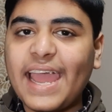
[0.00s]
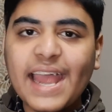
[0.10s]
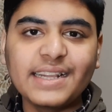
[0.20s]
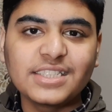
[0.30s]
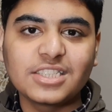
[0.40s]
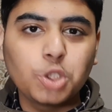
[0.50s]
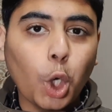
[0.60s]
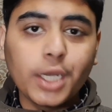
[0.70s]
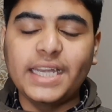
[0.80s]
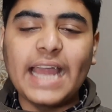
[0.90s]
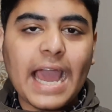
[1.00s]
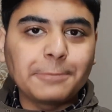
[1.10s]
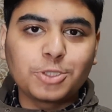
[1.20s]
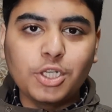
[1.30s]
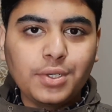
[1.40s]
and they just got it
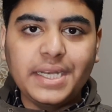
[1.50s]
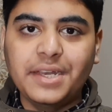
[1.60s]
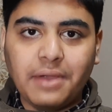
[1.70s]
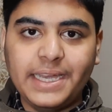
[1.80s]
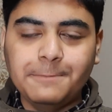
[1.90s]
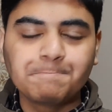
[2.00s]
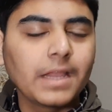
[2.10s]
absolutely right.